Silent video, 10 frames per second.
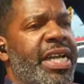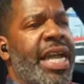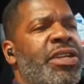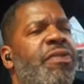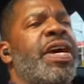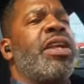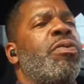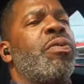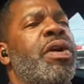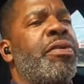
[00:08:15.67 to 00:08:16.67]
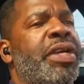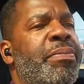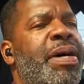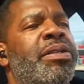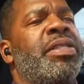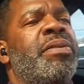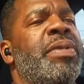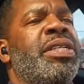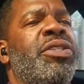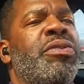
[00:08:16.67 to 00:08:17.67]
and you've got to worry about
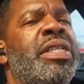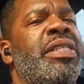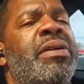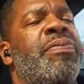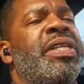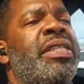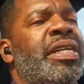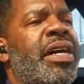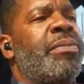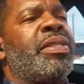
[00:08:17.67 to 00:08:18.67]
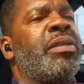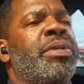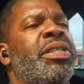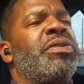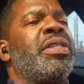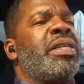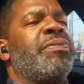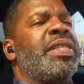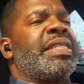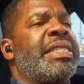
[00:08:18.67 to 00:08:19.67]
somebody doing something dumb, somebody doing
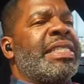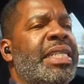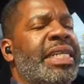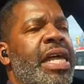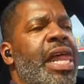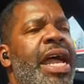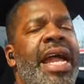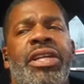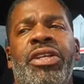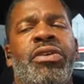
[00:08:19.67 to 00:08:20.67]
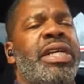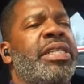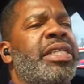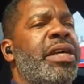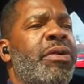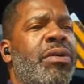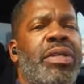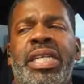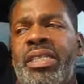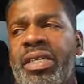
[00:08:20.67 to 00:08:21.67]
something silly, and you can say, well,
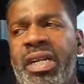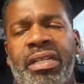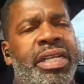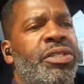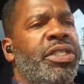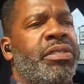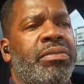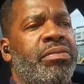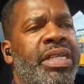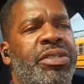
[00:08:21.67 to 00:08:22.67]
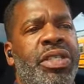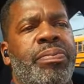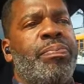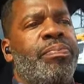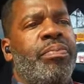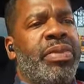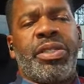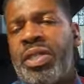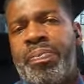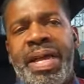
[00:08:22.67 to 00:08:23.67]
let's let's just let's just
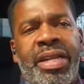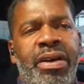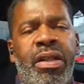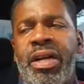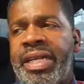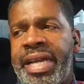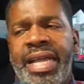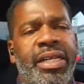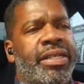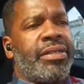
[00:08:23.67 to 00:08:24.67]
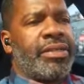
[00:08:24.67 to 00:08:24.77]
let's just bet it all on Caitlin.